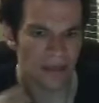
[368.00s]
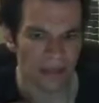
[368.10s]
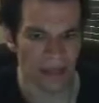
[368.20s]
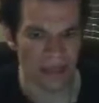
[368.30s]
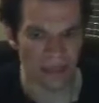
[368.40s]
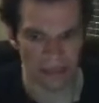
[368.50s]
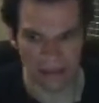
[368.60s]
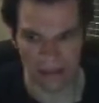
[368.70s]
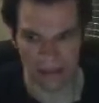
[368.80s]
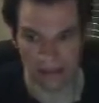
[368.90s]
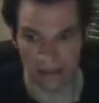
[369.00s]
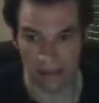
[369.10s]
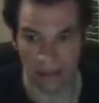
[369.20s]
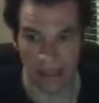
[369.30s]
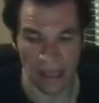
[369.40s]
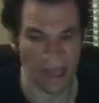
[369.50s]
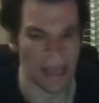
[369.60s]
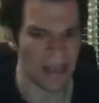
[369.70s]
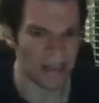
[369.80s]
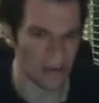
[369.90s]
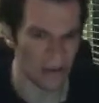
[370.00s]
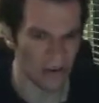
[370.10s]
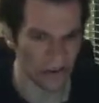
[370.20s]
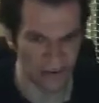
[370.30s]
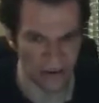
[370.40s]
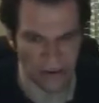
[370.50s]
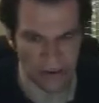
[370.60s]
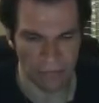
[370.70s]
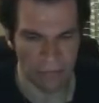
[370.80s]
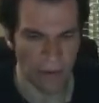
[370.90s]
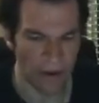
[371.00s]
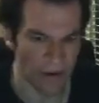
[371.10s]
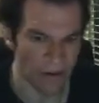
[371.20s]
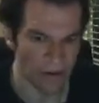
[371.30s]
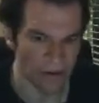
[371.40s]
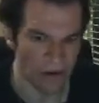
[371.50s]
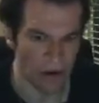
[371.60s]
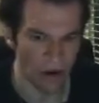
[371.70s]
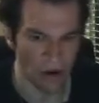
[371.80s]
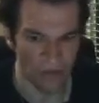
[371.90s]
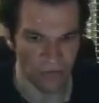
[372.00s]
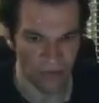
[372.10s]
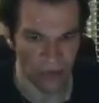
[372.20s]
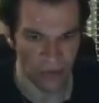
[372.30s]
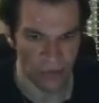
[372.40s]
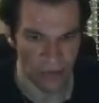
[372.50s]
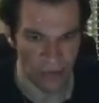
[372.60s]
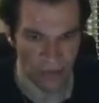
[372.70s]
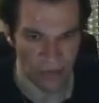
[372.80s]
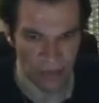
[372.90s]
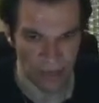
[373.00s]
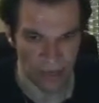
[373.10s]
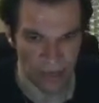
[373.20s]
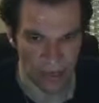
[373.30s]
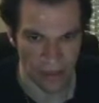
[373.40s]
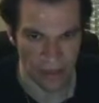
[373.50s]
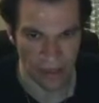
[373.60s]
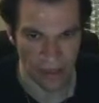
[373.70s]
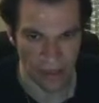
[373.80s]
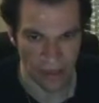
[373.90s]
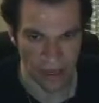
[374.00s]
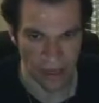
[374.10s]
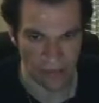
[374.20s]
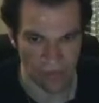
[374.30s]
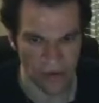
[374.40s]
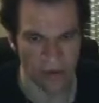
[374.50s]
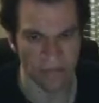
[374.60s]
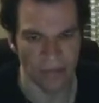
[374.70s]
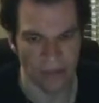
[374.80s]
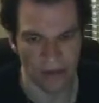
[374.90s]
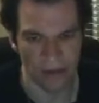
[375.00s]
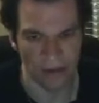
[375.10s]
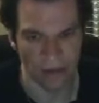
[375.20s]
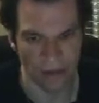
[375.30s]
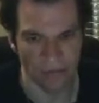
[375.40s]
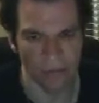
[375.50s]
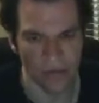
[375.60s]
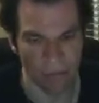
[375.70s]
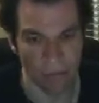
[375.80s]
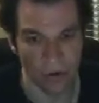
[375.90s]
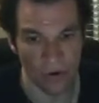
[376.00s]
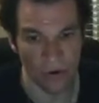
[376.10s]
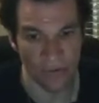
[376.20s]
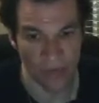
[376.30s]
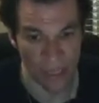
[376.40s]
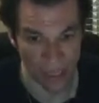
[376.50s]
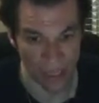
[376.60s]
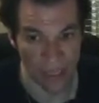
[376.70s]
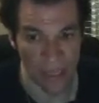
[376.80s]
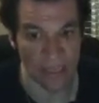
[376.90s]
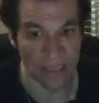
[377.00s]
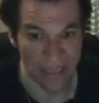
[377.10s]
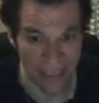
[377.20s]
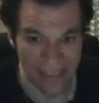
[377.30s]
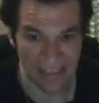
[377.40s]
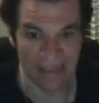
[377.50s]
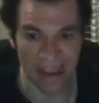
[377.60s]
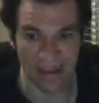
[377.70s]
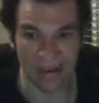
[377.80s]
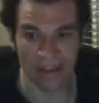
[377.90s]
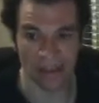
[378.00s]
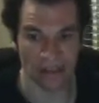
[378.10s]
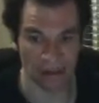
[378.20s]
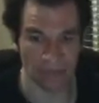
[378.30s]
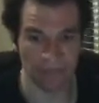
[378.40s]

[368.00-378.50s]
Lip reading: That is an order pair of 2 and 3. And from here, if we move in this direction,